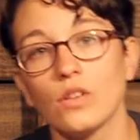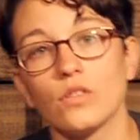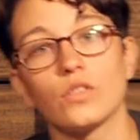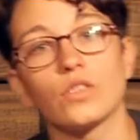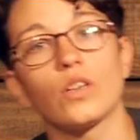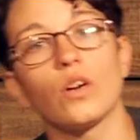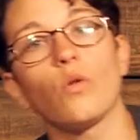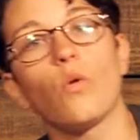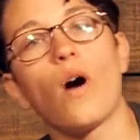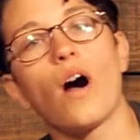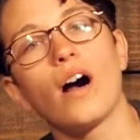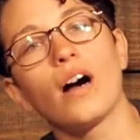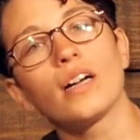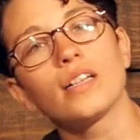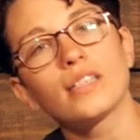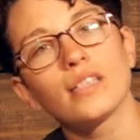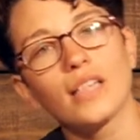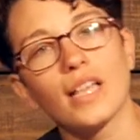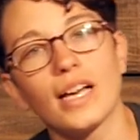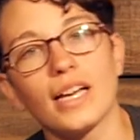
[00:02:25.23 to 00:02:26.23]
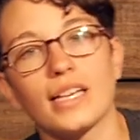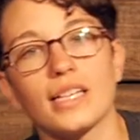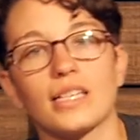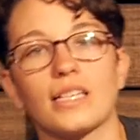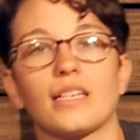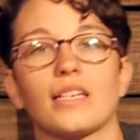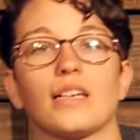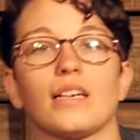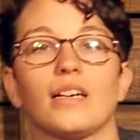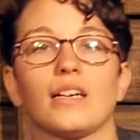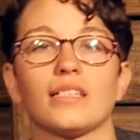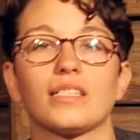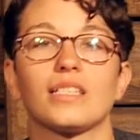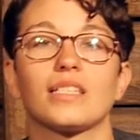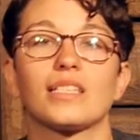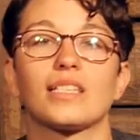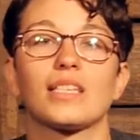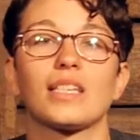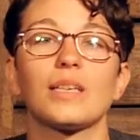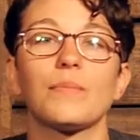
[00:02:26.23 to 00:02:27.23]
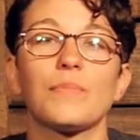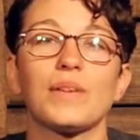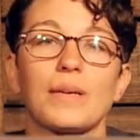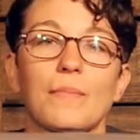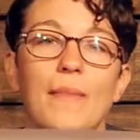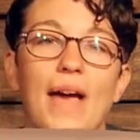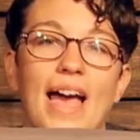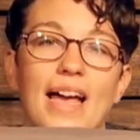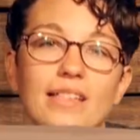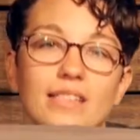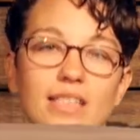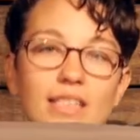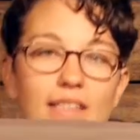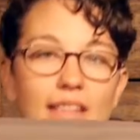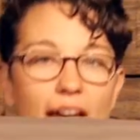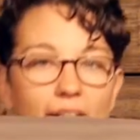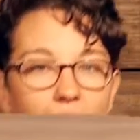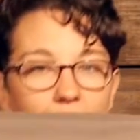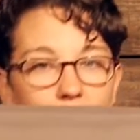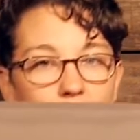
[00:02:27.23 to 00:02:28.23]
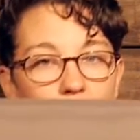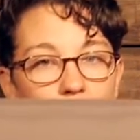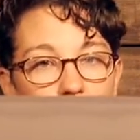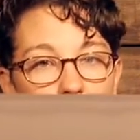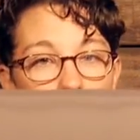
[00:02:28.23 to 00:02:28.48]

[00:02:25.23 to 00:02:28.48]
So unlike uh, sleeping mats that